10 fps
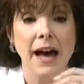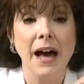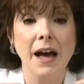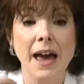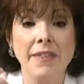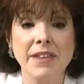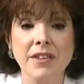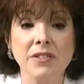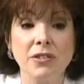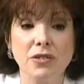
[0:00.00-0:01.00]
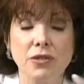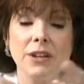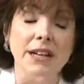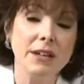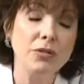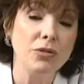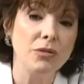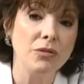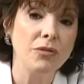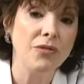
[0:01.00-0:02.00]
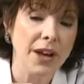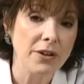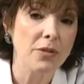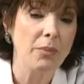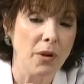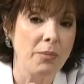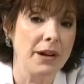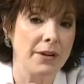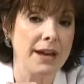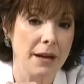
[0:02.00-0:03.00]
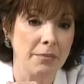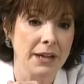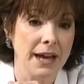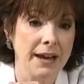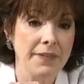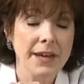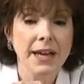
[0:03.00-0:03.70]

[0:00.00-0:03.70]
And these can turn into fatal pulmonary emboli.